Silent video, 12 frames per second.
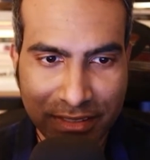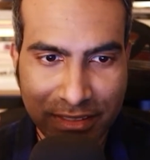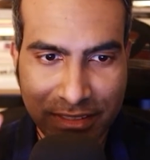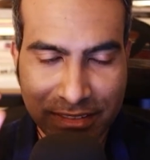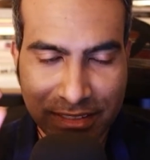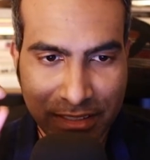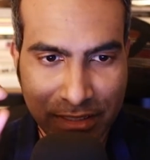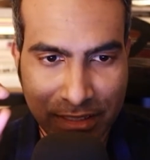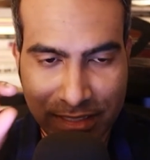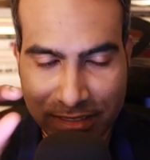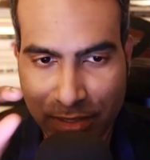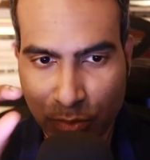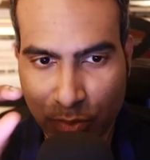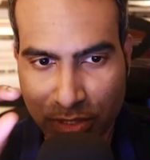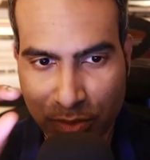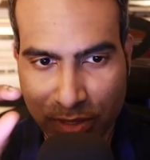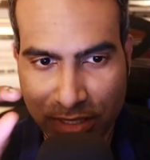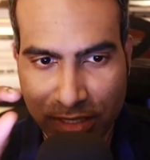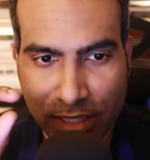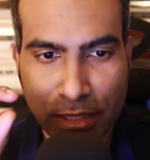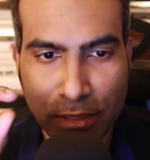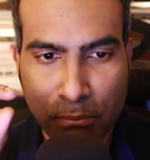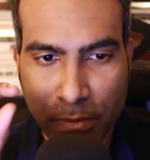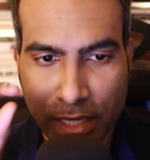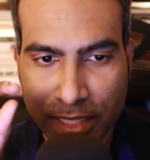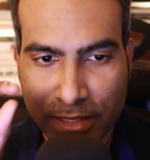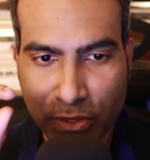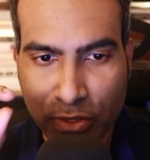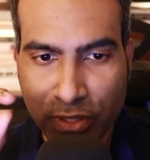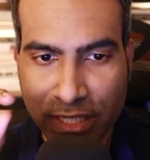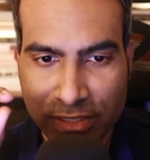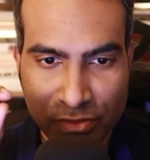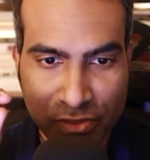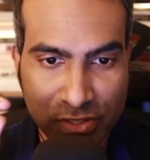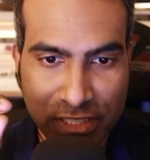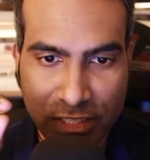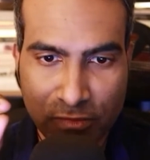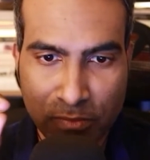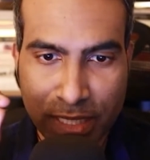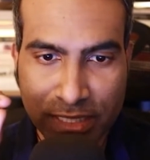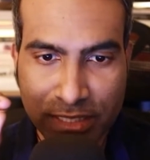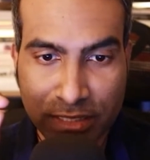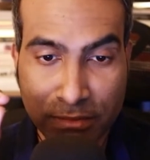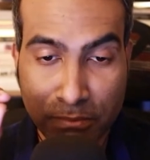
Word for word: His uh, exact words were, My dog has received better